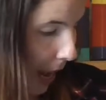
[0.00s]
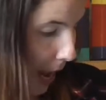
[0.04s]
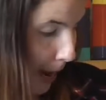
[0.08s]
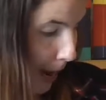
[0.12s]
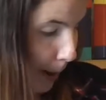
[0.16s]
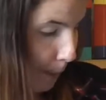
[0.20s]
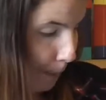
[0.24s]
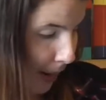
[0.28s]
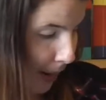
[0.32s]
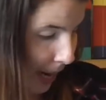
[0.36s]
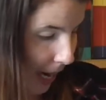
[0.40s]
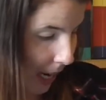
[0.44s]

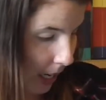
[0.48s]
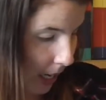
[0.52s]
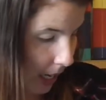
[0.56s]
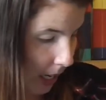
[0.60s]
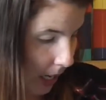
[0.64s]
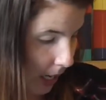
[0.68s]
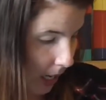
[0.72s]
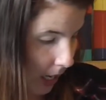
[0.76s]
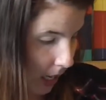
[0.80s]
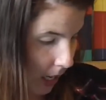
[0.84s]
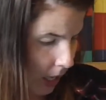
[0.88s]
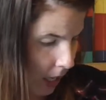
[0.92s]
and
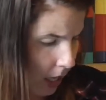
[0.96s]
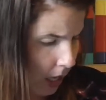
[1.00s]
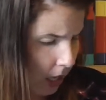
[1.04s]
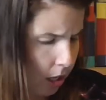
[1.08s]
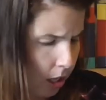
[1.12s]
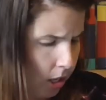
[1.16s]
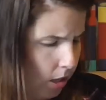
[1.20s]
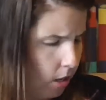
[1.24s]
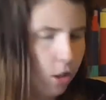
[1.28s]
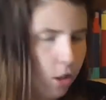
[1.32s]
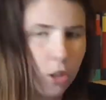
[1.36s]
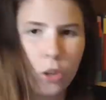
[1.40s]
Peter
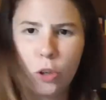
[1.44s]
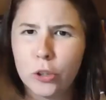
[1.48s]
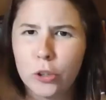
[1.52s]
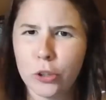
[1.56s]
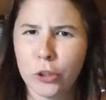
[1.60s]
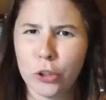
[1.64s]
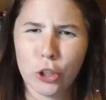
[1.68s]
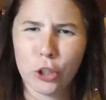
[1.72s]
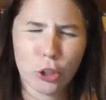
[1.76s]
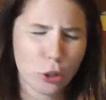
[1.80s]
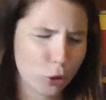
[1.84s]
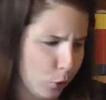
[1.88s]

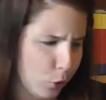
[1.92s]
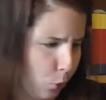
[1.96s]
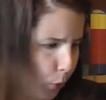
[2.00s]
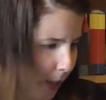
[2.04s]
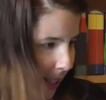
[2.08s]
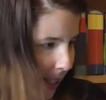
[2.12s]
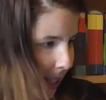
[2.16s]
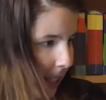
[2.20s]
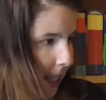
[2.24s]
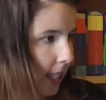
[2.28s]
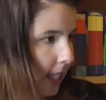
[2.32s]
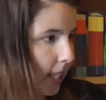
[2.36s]

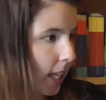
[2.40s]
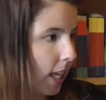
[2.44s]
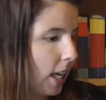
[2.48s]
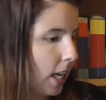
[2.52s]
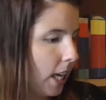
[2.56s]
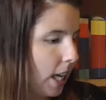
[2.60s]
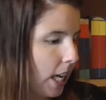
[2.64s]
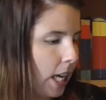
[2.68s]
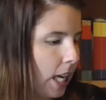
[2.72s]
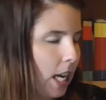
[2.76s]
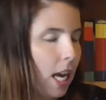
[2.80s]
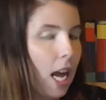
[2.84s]

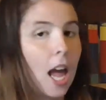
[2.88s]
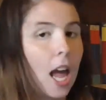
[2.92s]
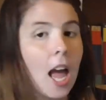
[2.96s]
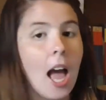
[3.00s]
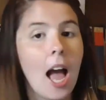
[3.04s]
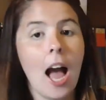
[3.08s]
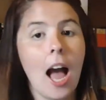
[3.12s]
Kujawinski.